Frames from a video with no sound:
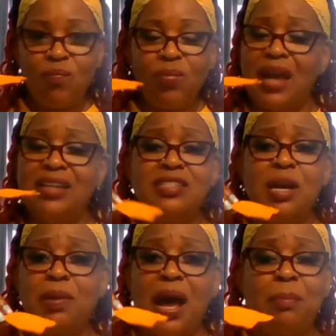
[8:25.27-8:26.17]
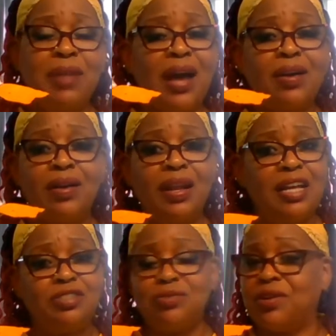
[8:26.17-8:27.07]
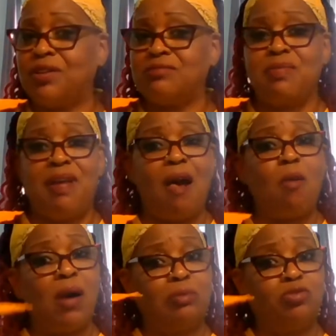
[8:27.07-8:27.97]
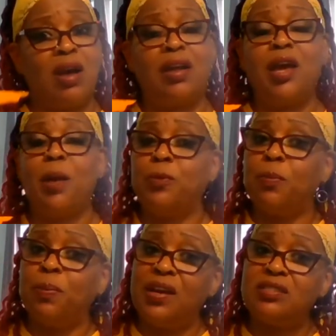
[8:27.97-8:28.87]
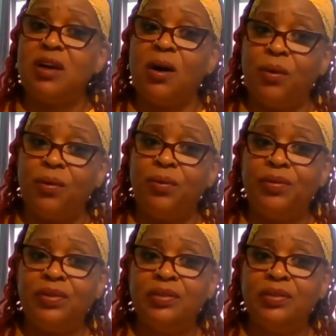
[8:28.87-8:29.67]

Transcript: I say, but I'm not going to let you curse me out while I'm trying to help you. Please hold.